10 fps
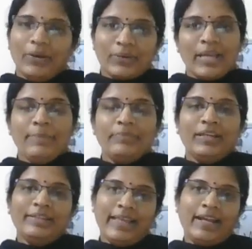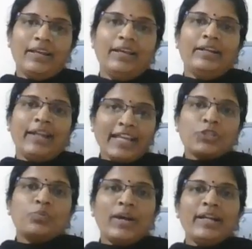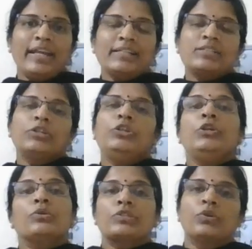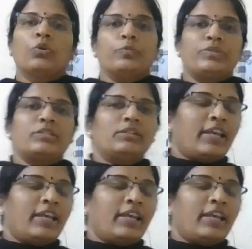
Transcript: Okay. Then next one is news groups.